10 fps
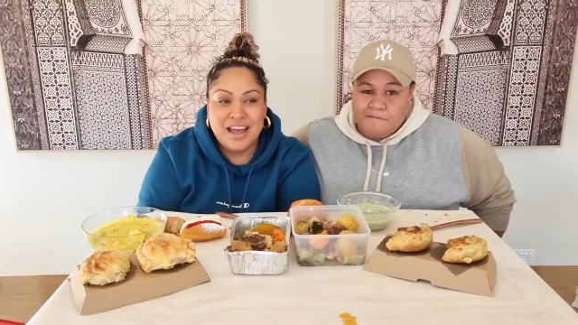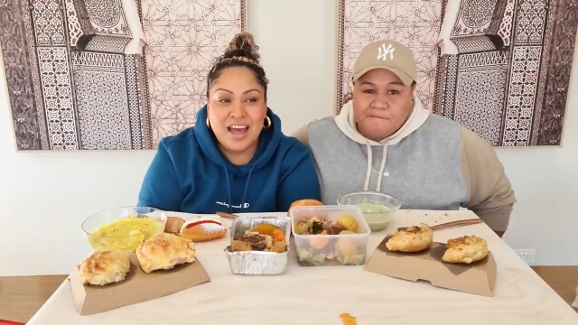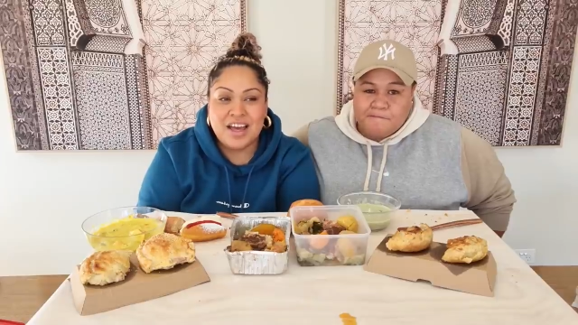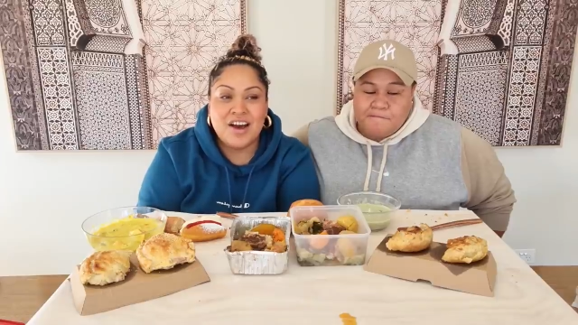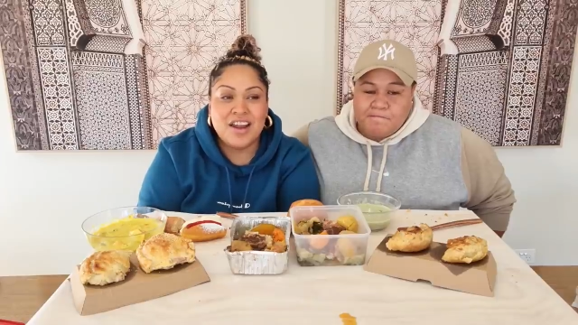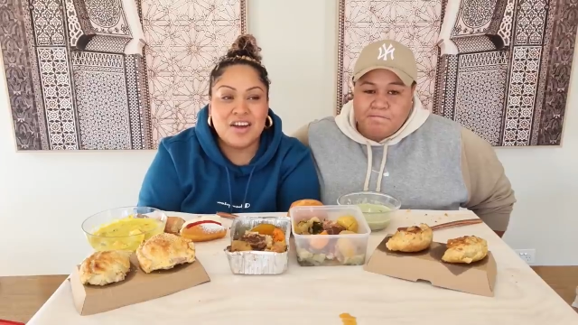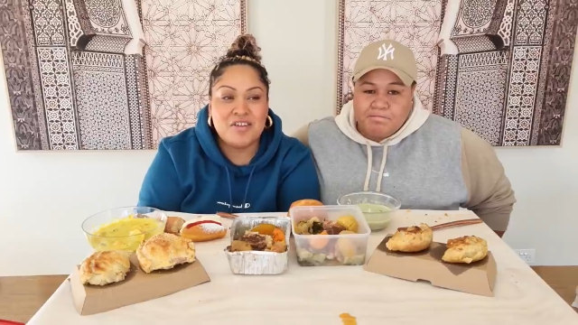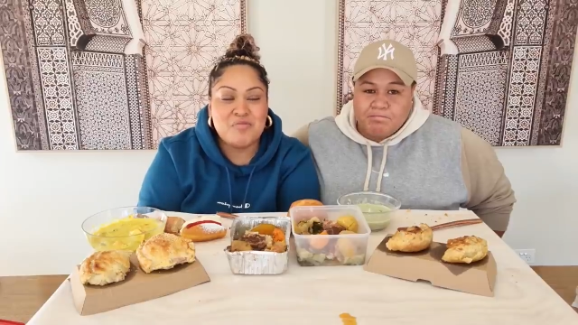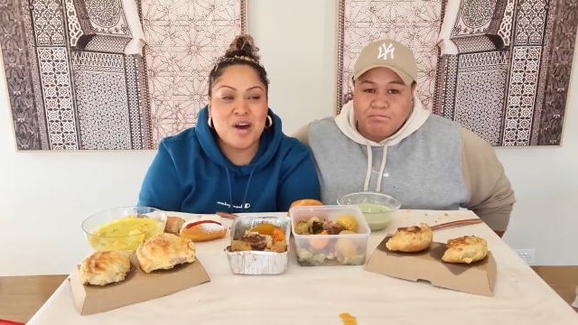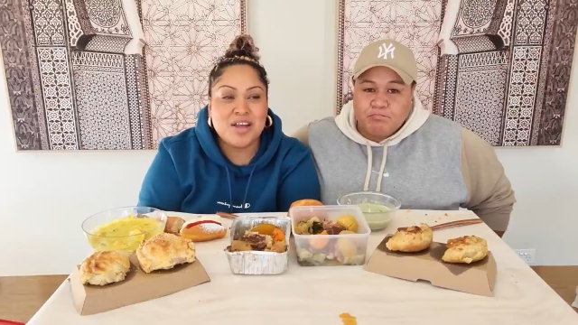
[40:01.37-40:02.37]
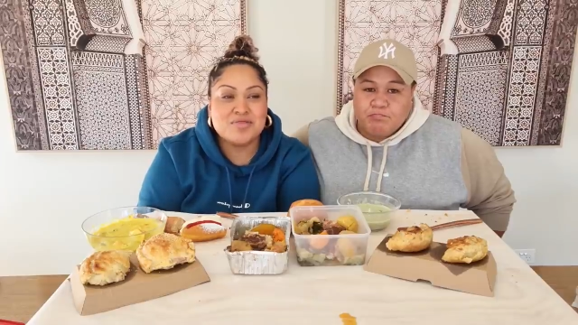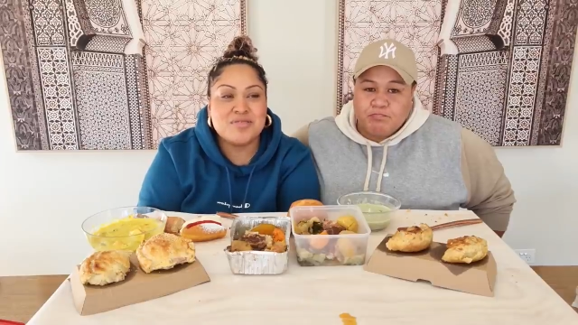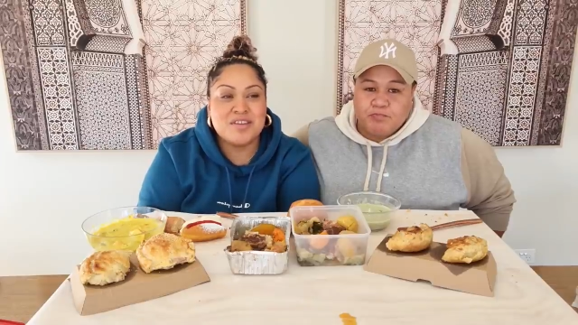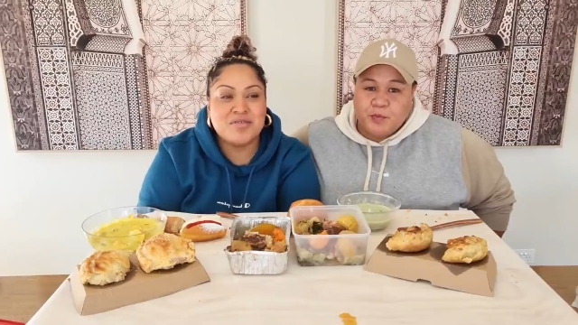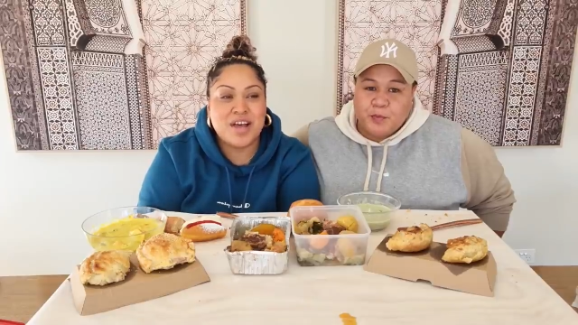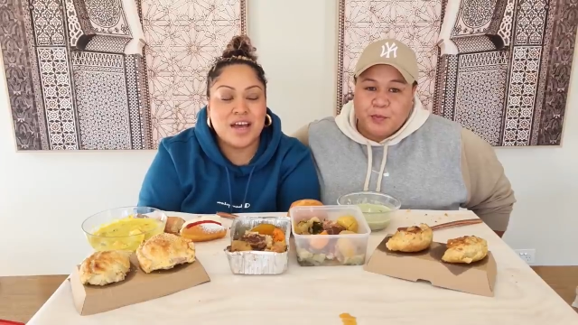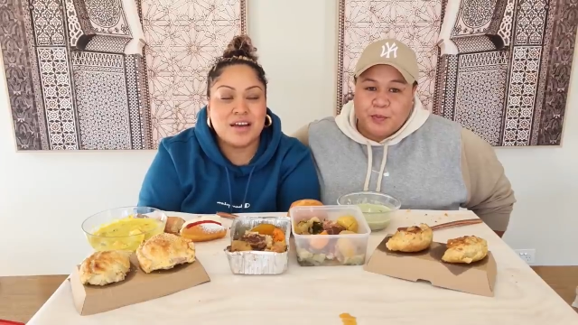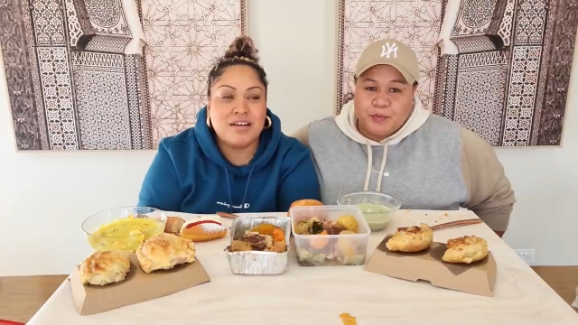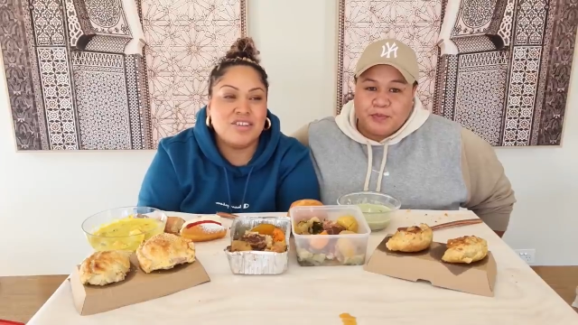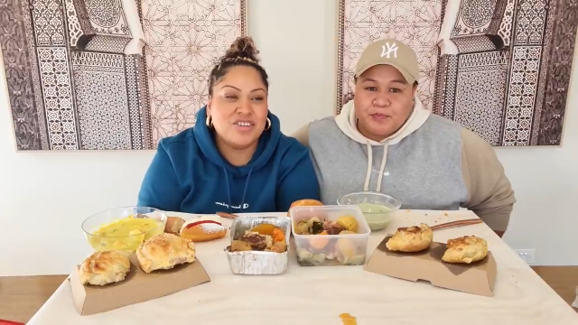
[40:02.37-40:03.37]
Speaker 1: it kind of reminds me of, like,
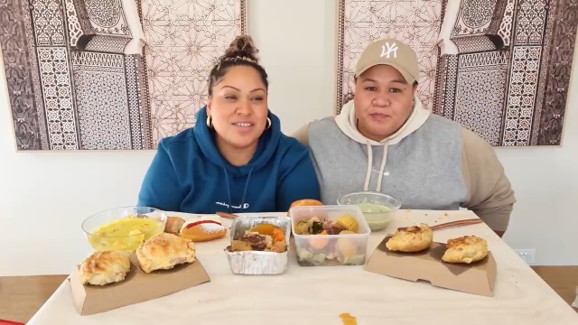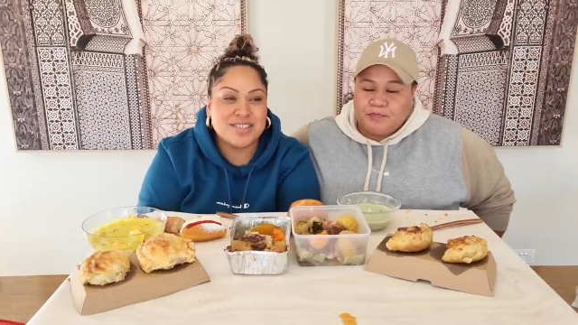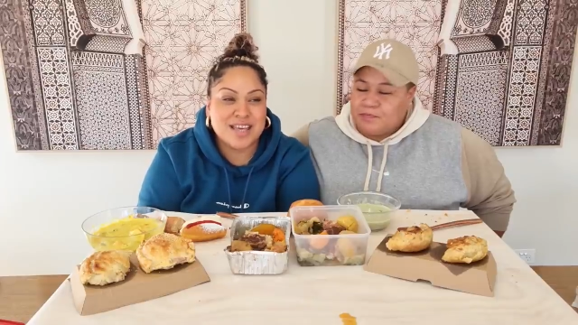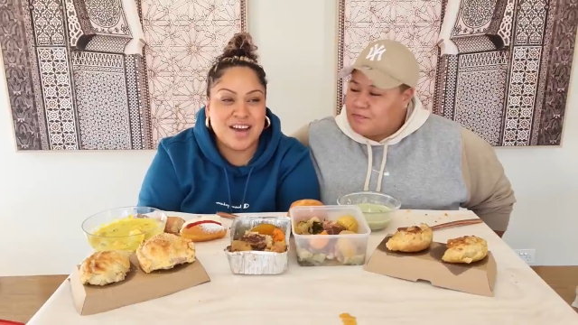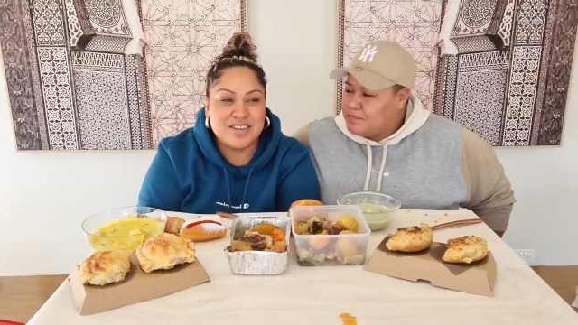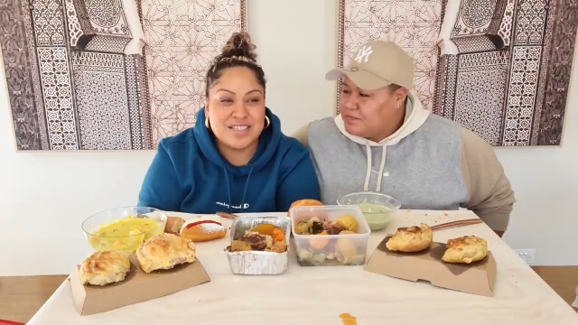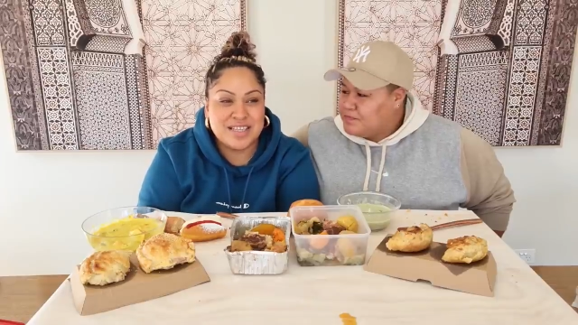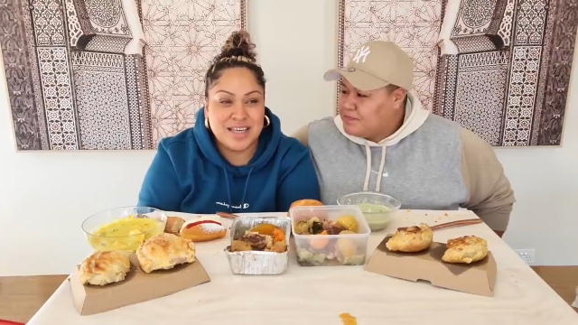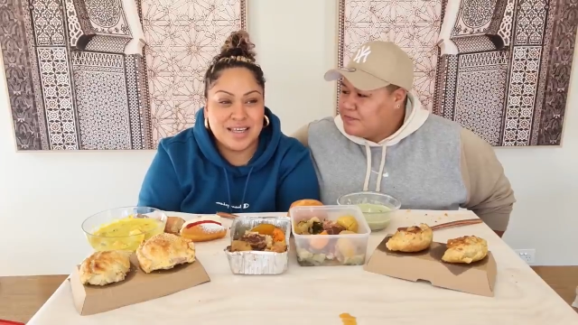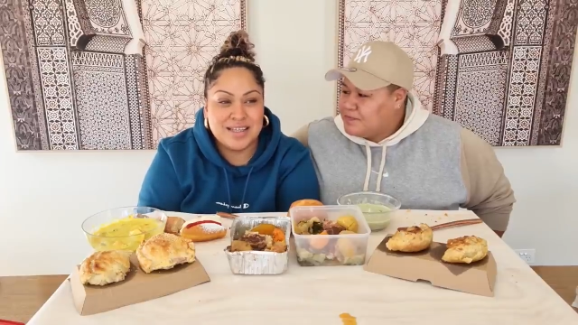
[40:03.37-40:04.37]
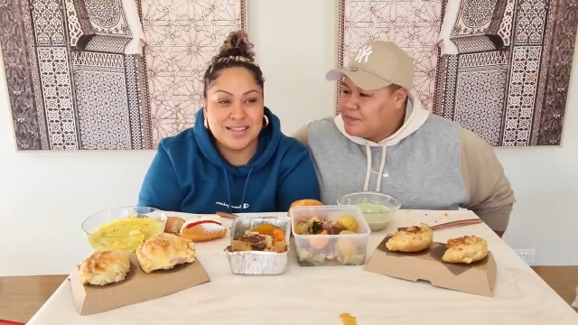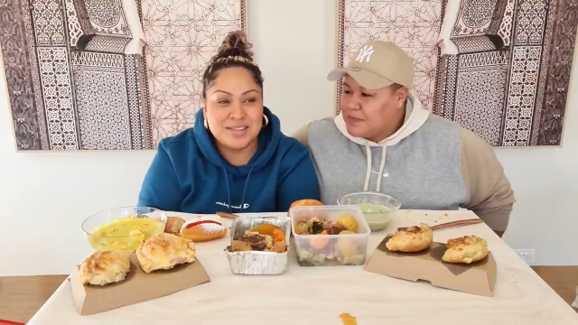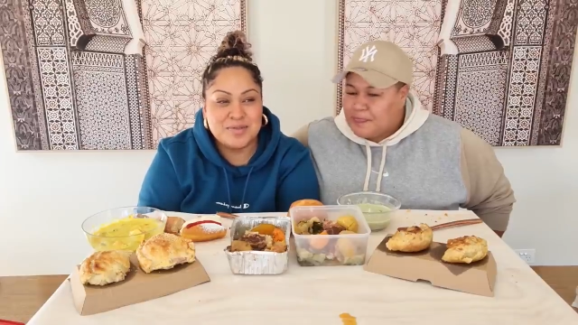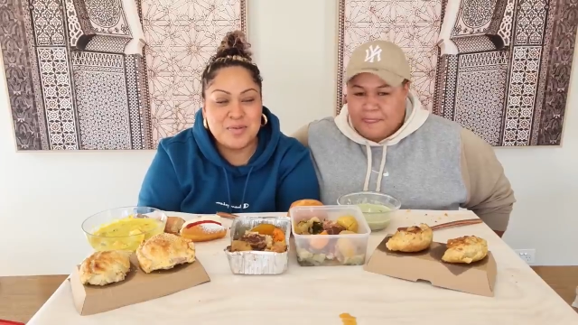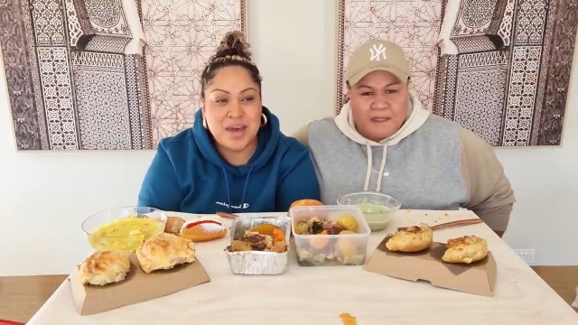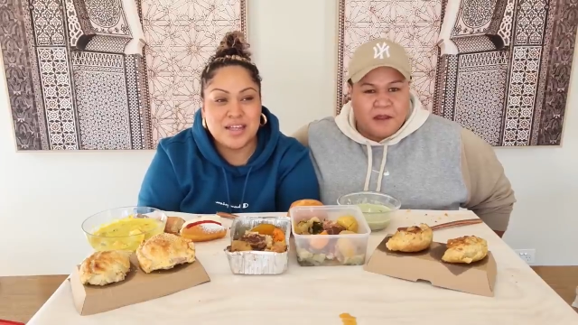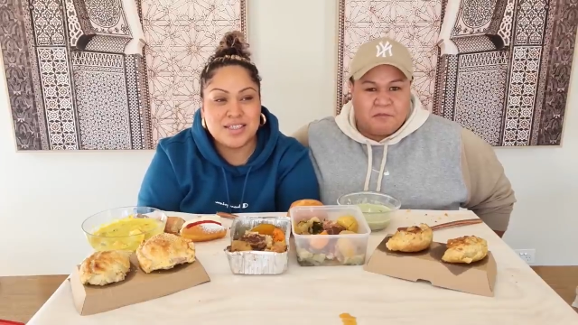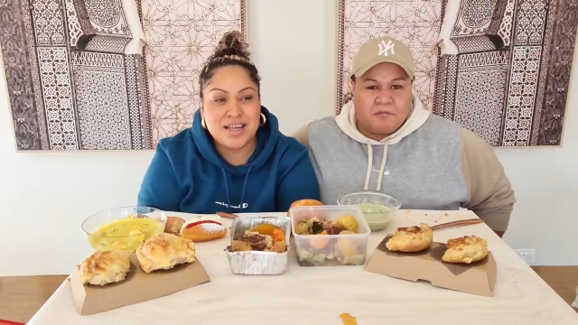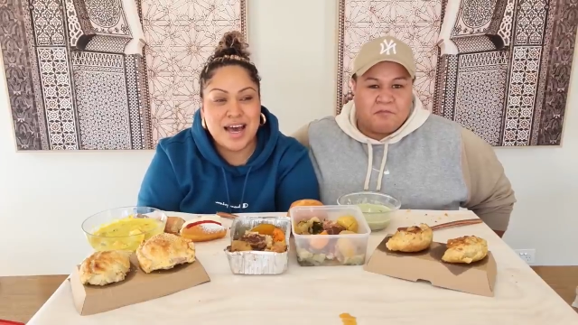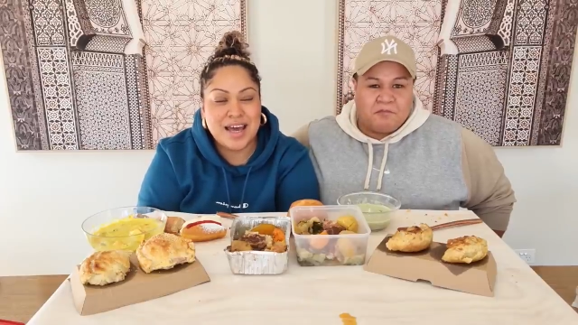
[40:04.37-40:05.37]
oh, not Skelsey's.
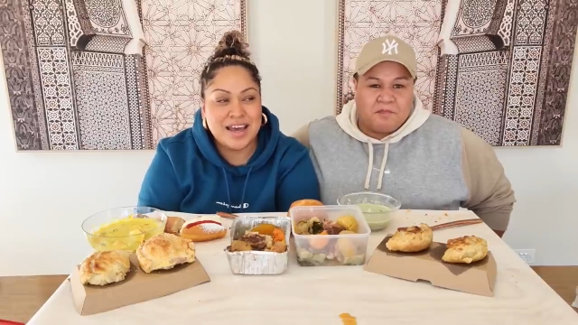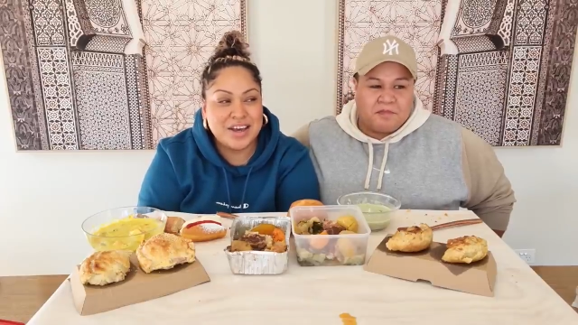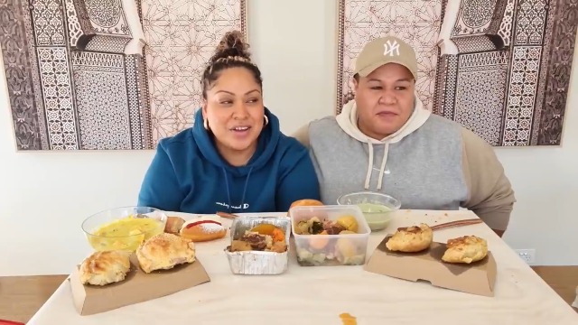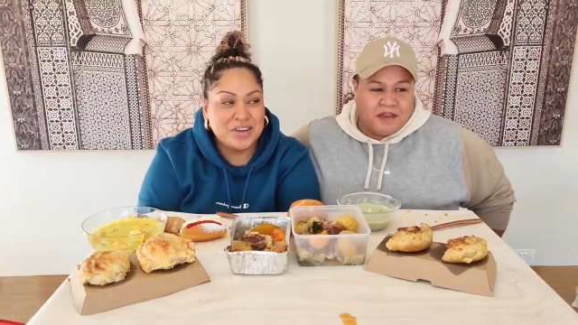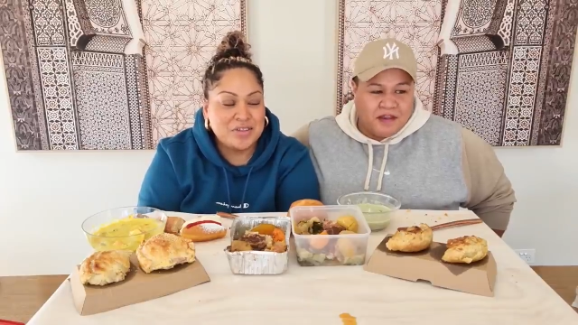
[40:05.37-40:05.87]
It's like,